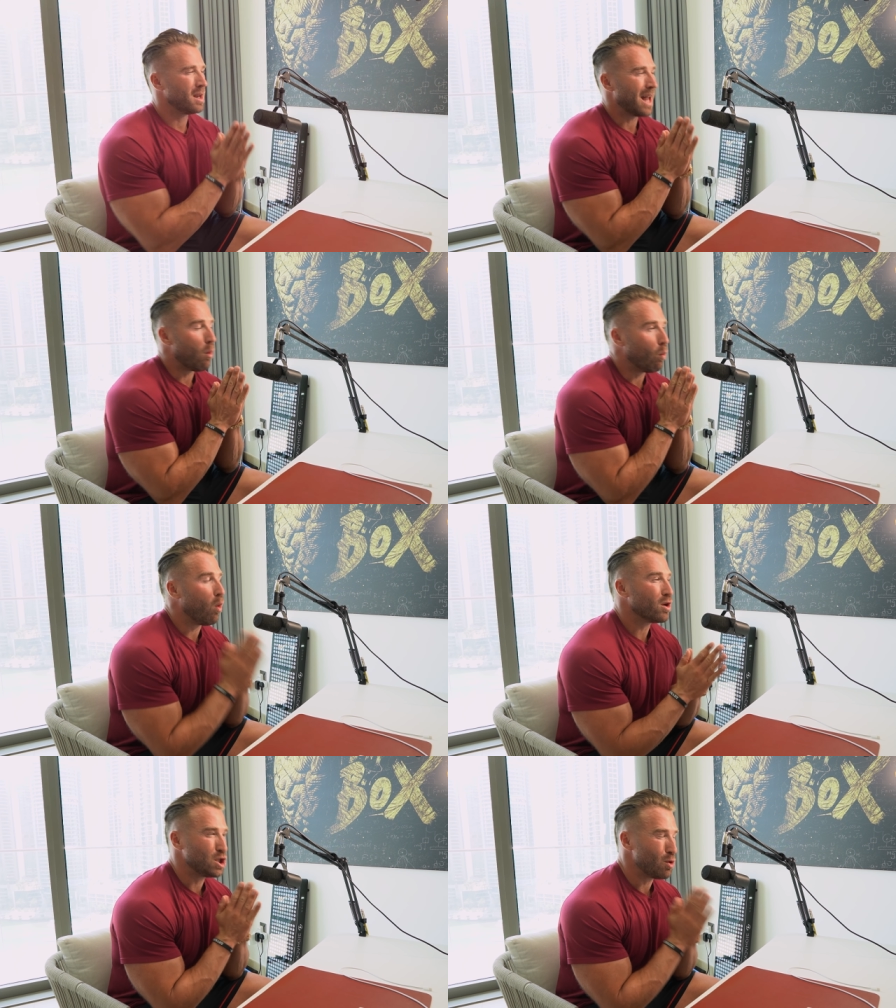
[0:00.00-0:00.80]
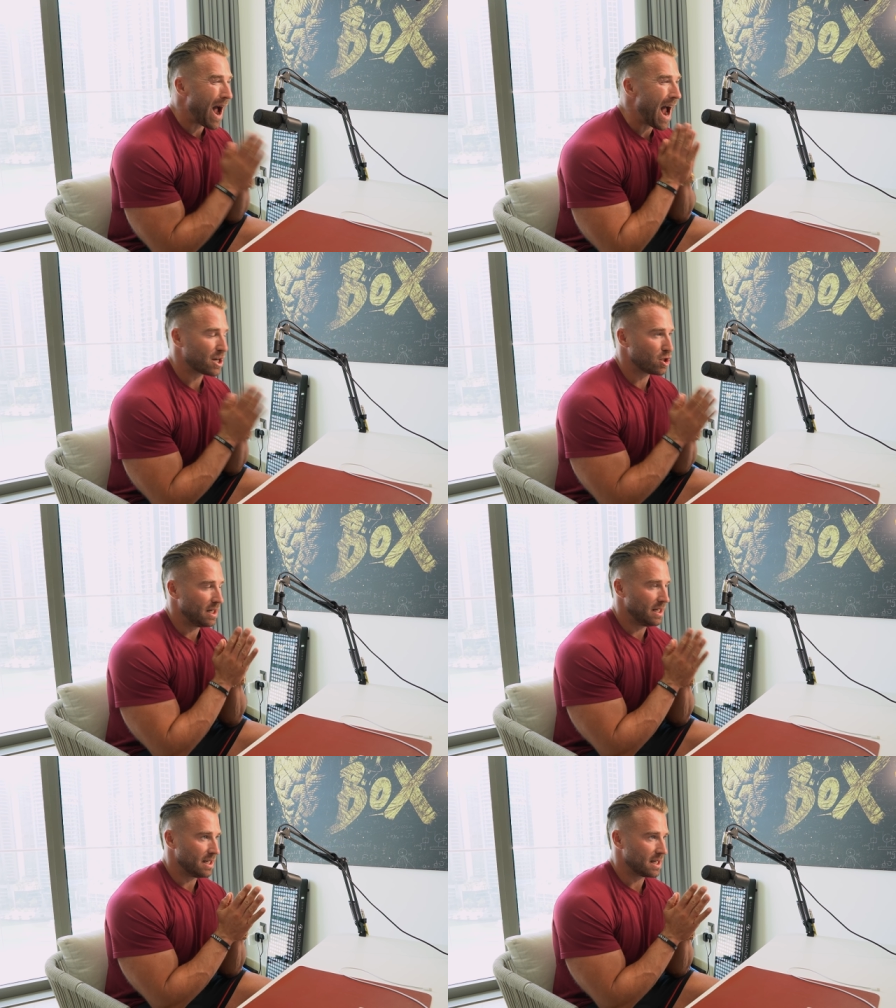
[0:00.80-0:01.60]
Now, what do you
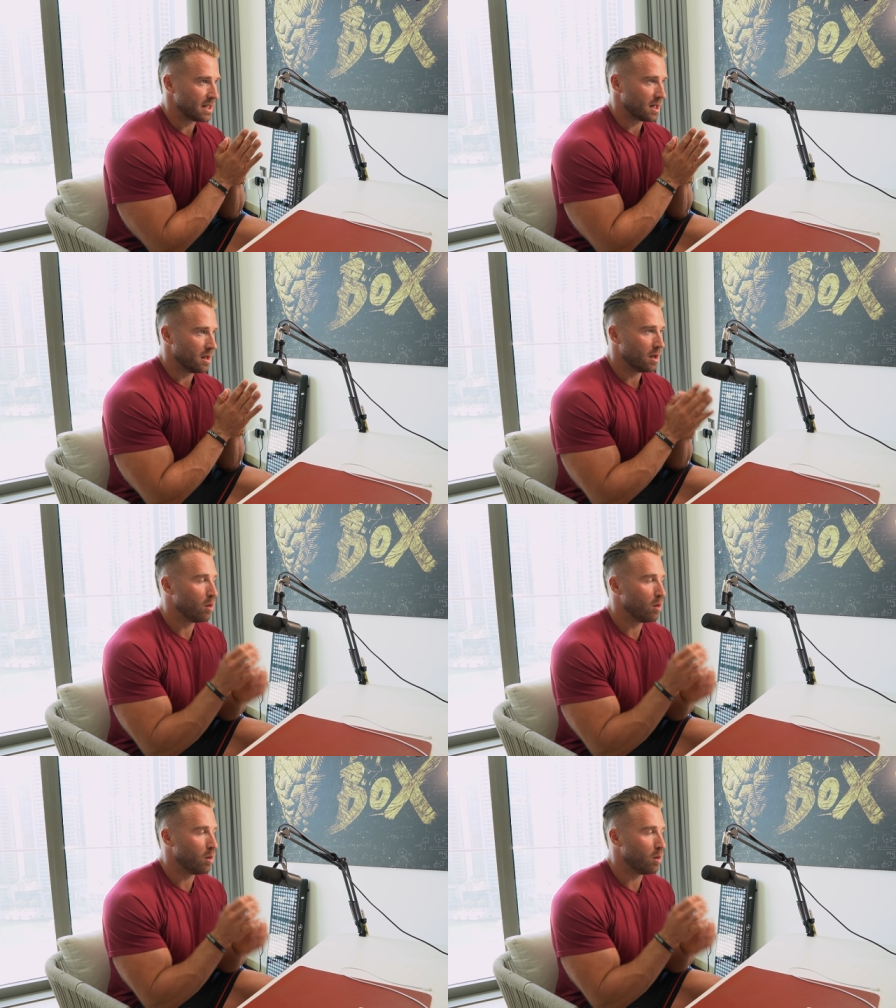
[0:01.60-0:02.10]
actually need to get done?